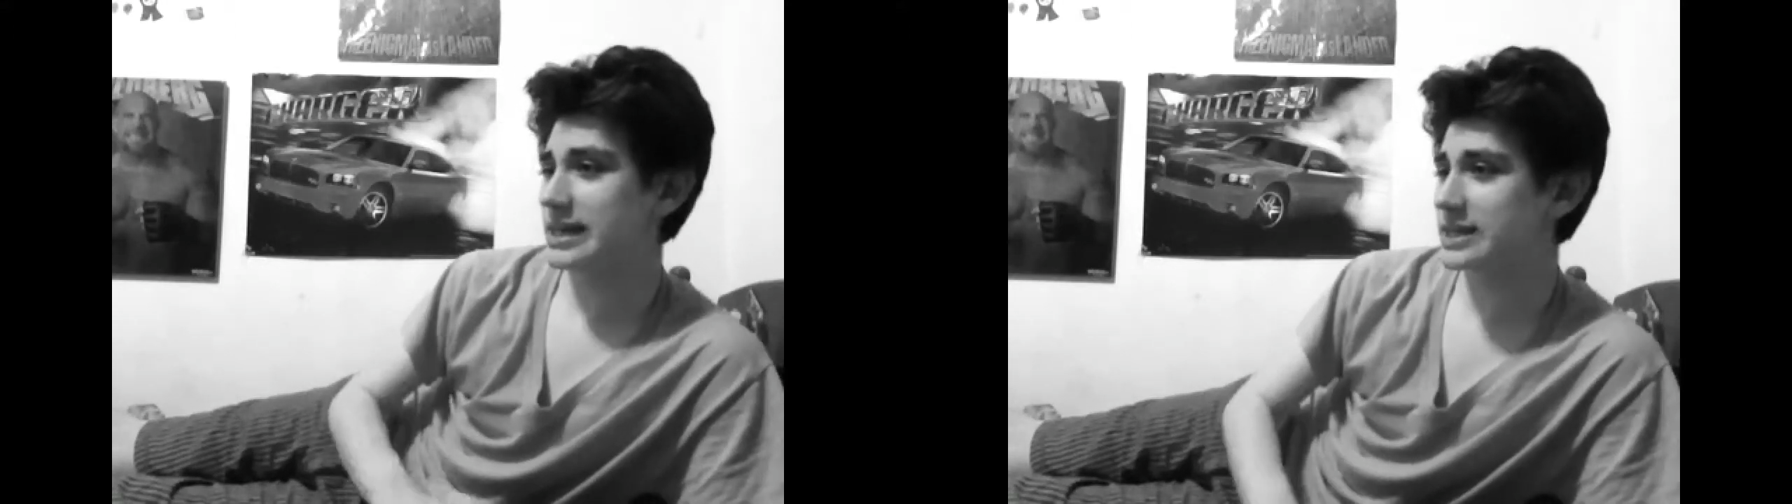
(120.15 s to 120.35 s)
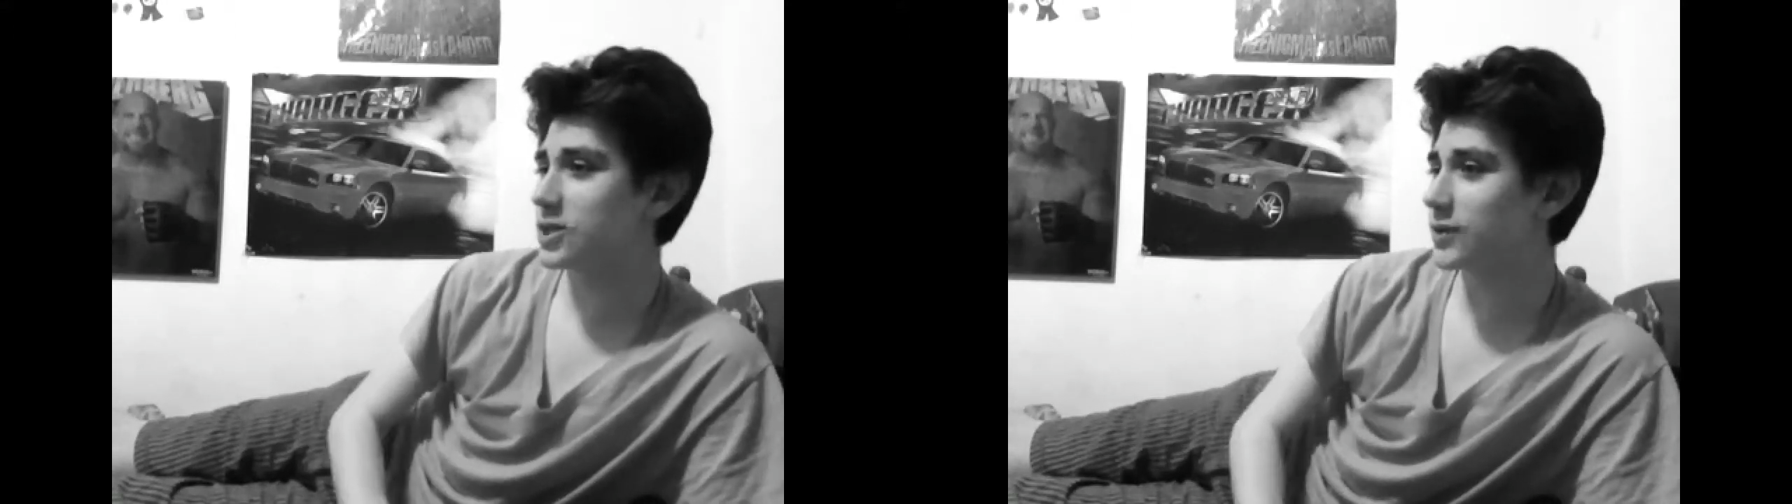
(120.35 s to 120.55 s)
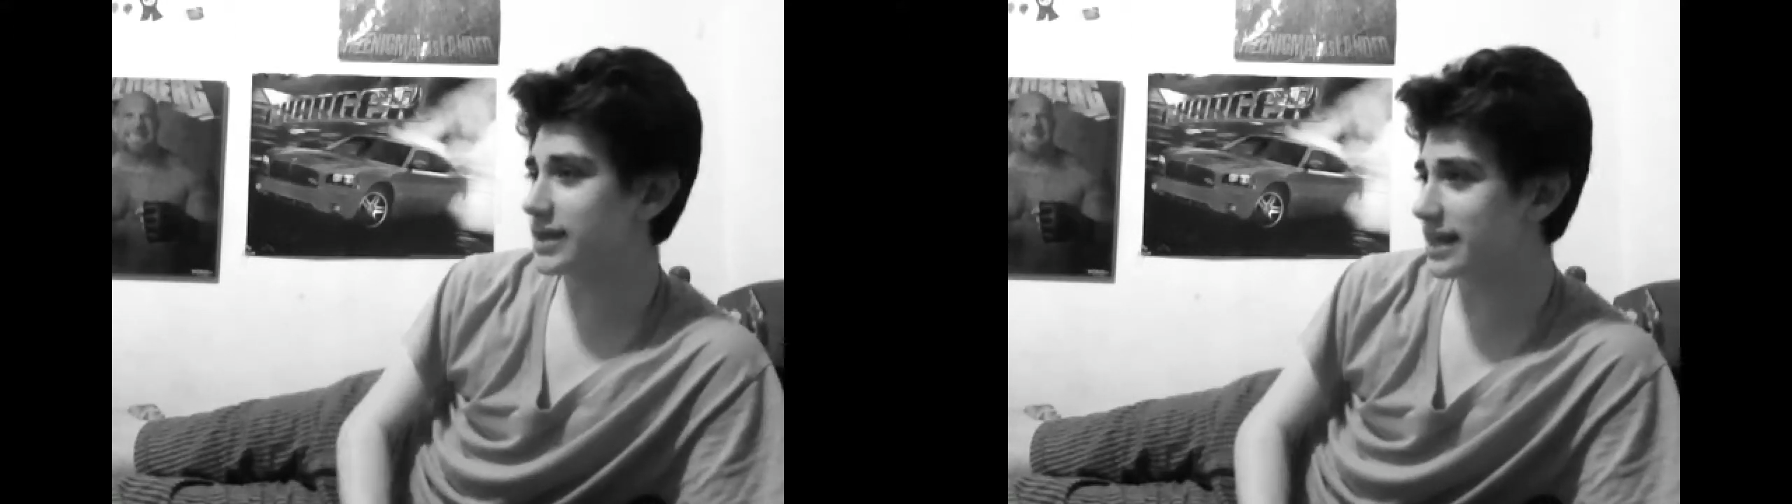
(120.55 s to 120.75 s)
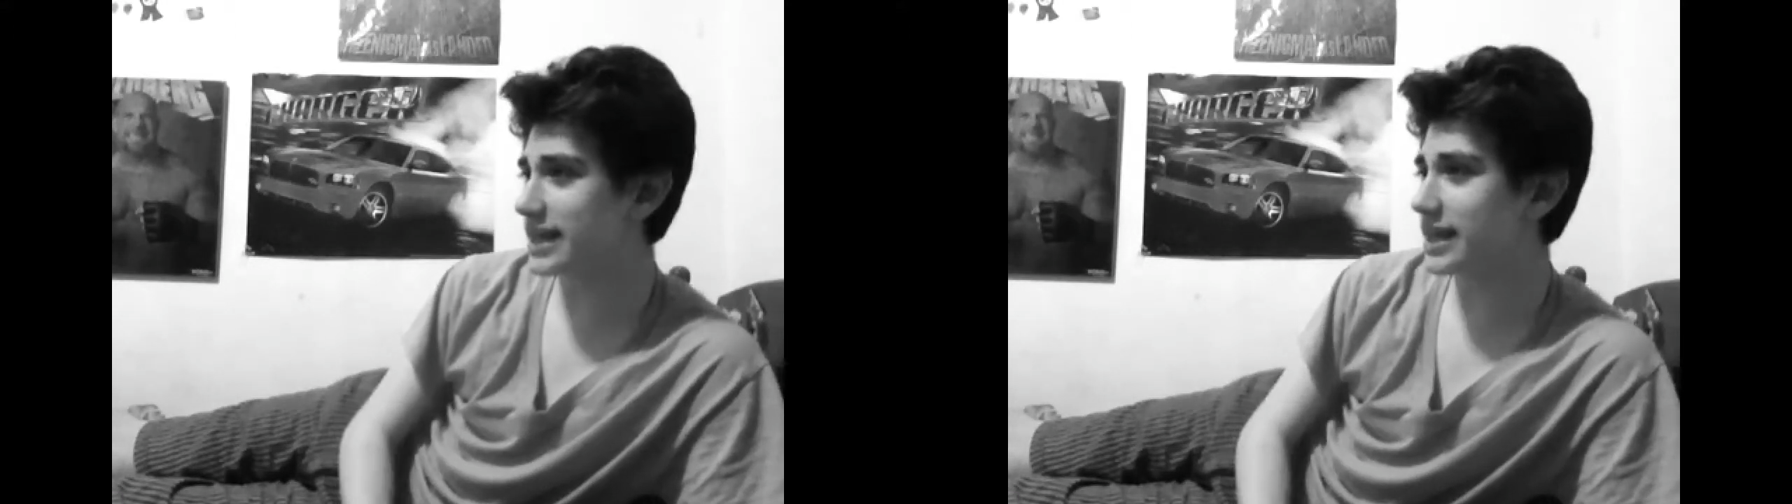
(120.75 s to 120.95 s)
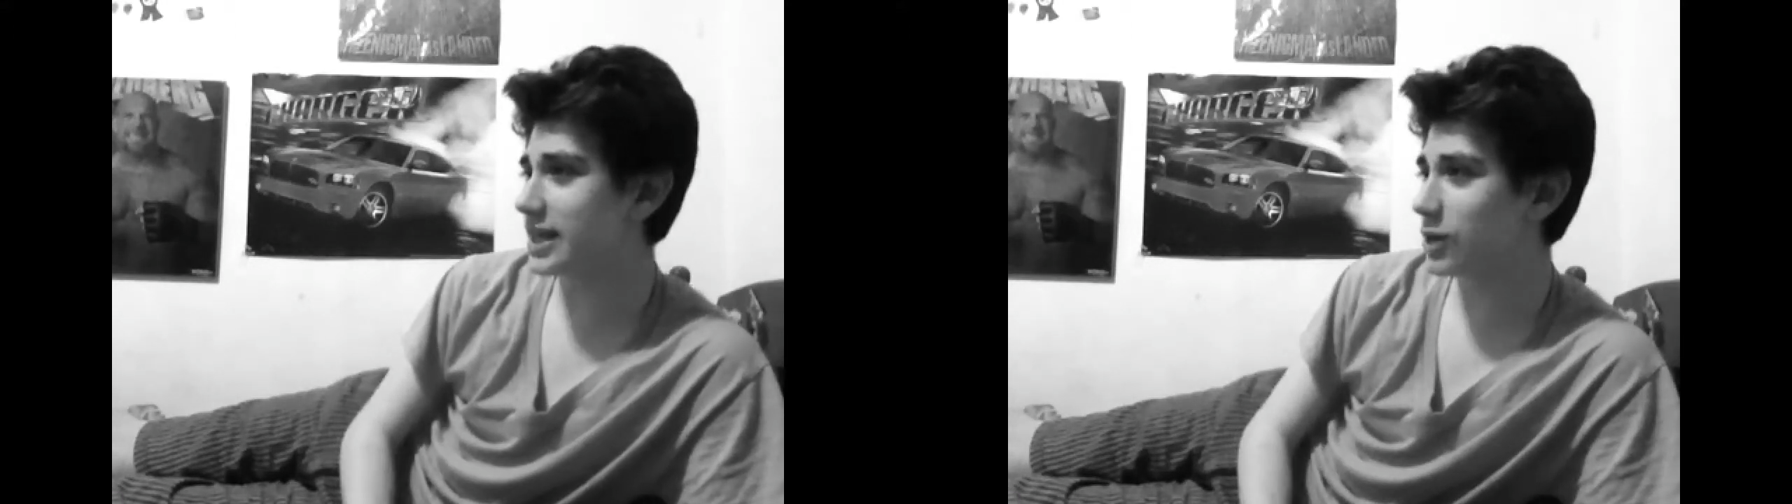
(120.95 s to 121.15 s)
So he did
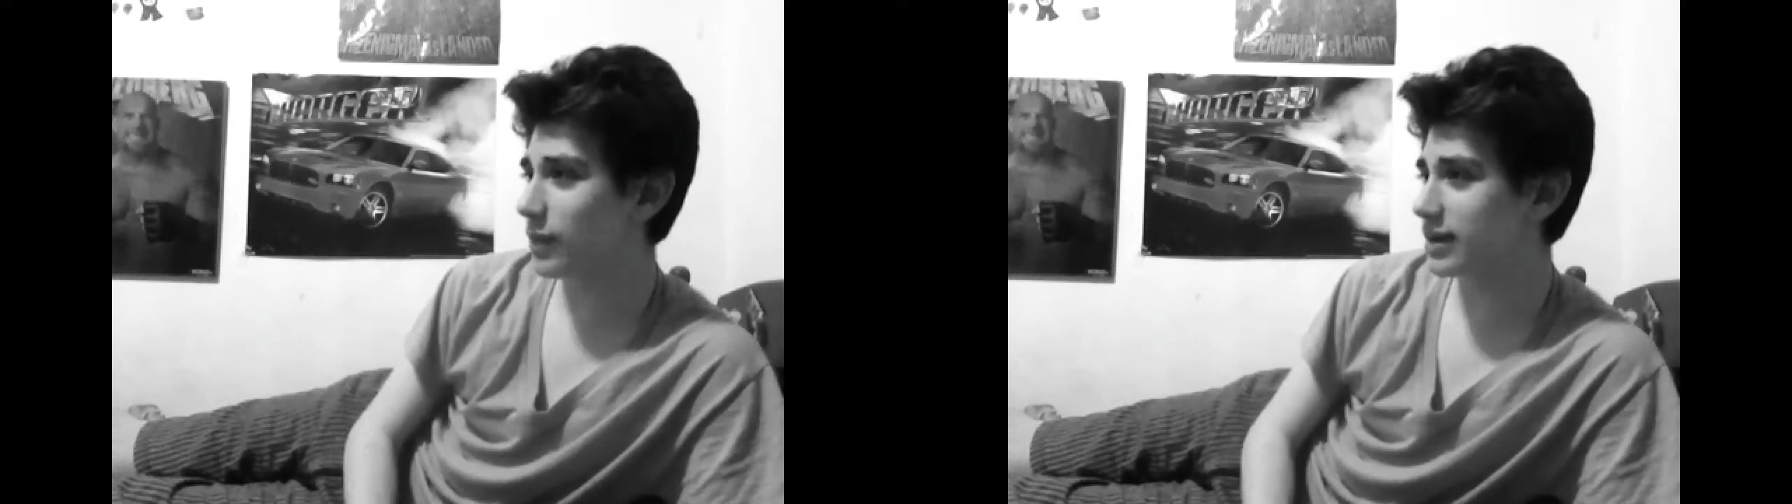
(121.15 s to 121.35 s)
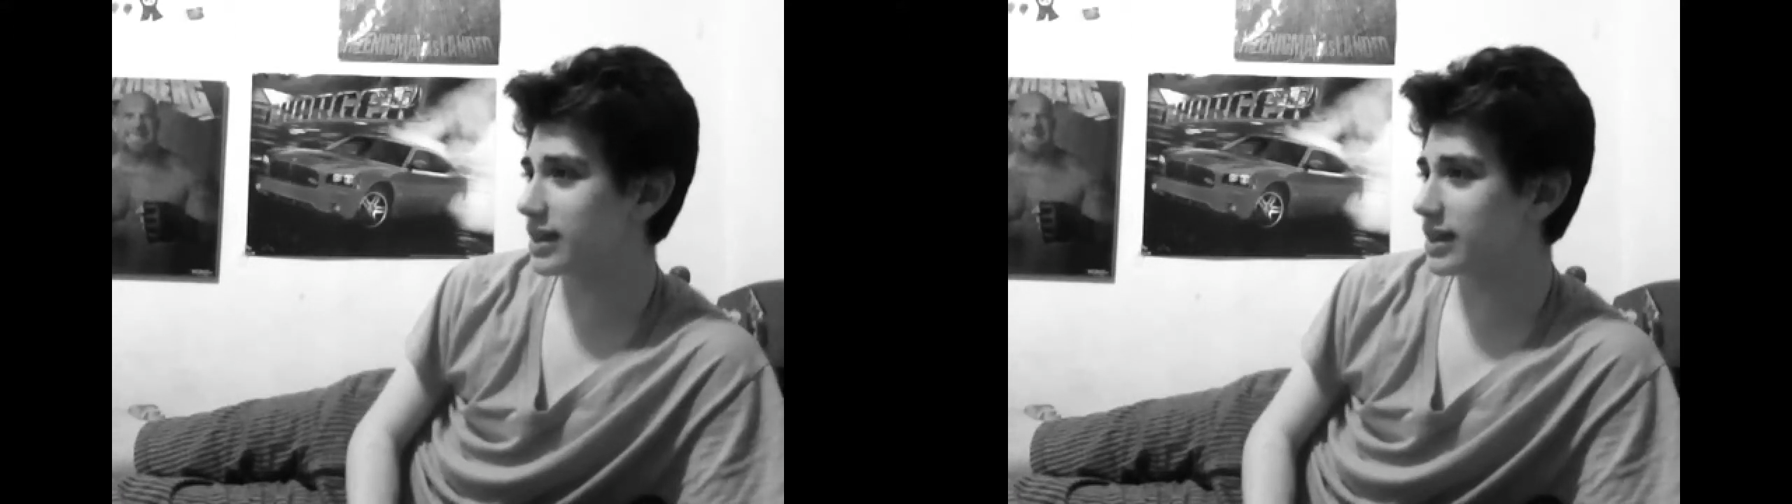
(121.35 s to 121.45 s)
it. He went to